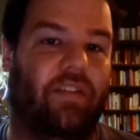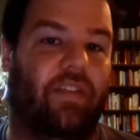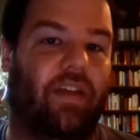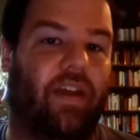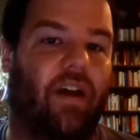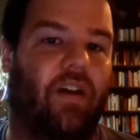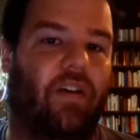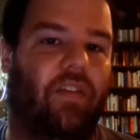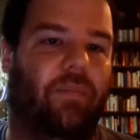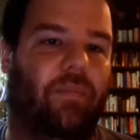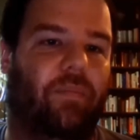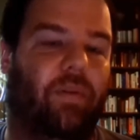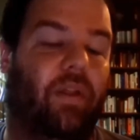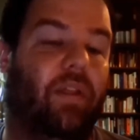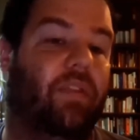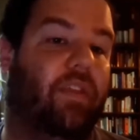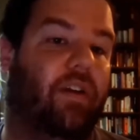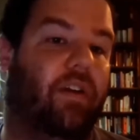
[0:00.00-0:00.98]
that they are
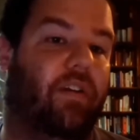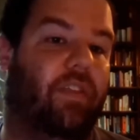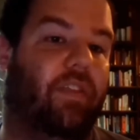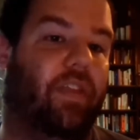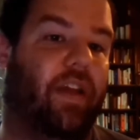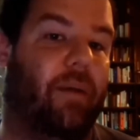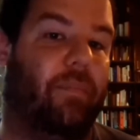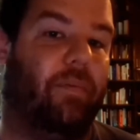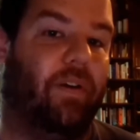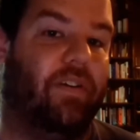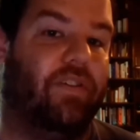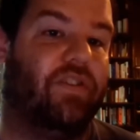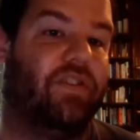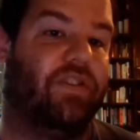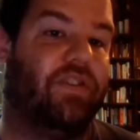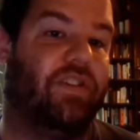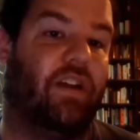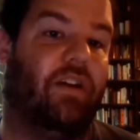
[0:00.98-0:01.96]
the
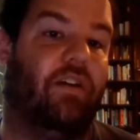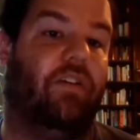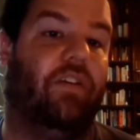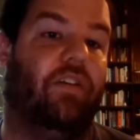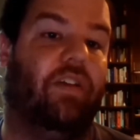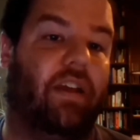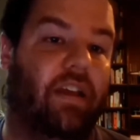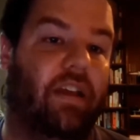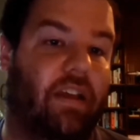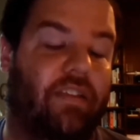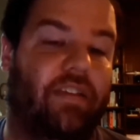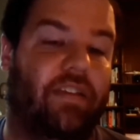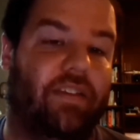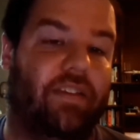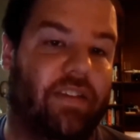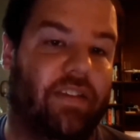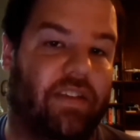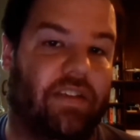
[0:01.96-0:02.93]
operation center that can get
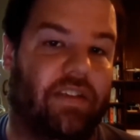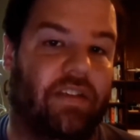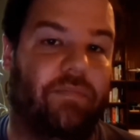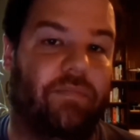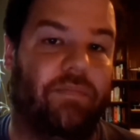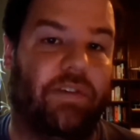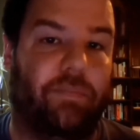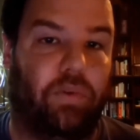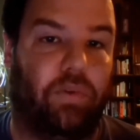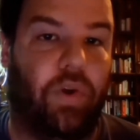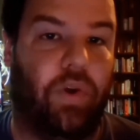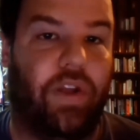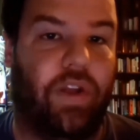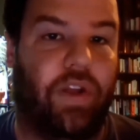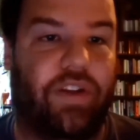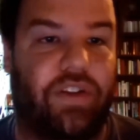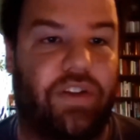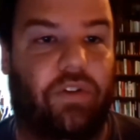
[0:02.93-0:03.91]
these systems
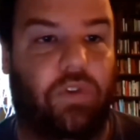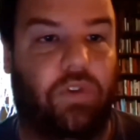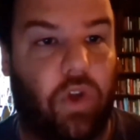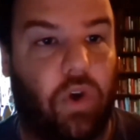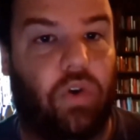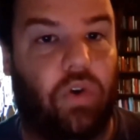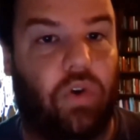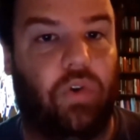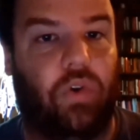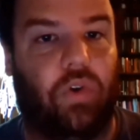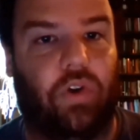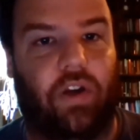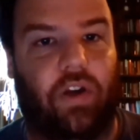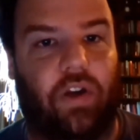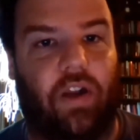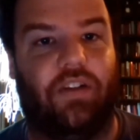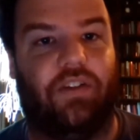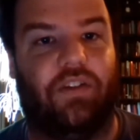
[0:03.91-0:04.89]
deployed to your local
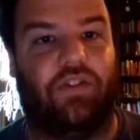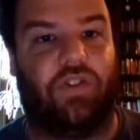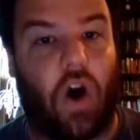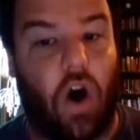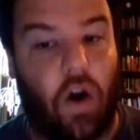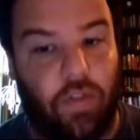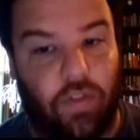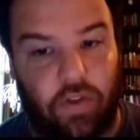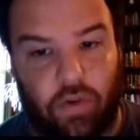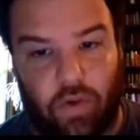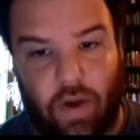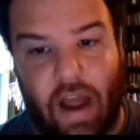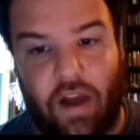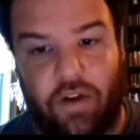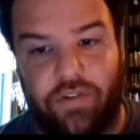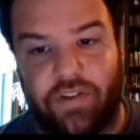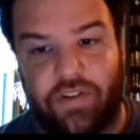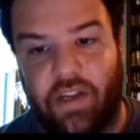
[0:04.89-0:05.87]
organizers on the
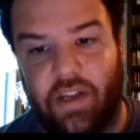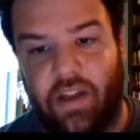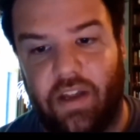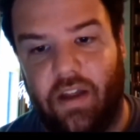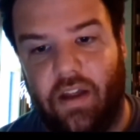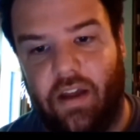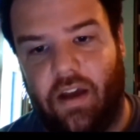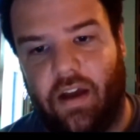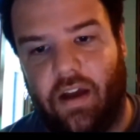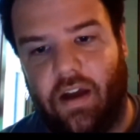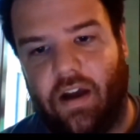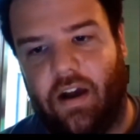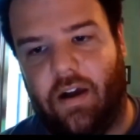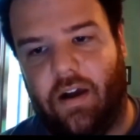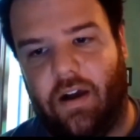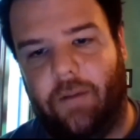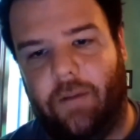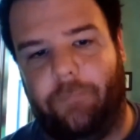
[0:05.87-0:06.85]

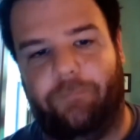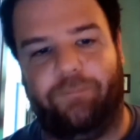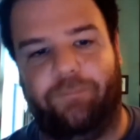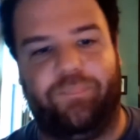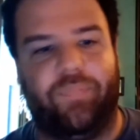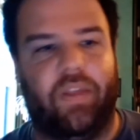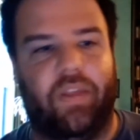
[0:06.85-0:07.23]
ground.